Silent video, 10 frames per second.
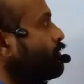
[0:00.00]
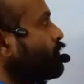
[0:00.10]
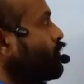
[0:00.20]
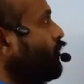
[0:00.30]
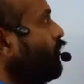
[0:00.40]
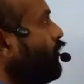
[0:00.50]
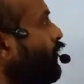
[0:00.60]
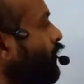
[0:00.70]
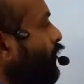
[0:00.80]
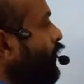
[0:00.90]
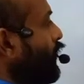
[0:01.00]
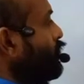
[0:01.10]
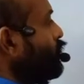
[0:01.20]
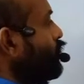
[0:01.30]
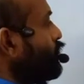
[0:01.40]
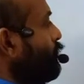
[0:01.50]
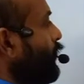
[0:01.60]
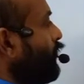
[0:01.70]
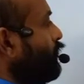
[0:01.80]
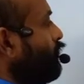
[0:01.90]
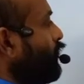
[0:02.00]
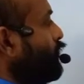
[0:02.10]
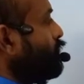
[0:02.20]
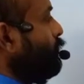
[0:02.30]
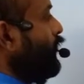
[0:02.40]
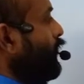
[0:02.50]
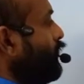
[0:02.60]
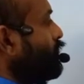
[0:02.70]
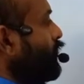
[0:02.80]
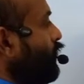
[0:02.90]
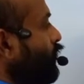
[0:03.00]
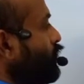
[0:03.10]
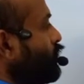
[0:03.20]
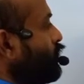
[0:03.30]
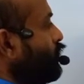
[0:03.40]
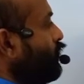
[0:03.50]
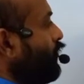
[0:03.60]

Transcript: So I choose the path difference Bn is equal to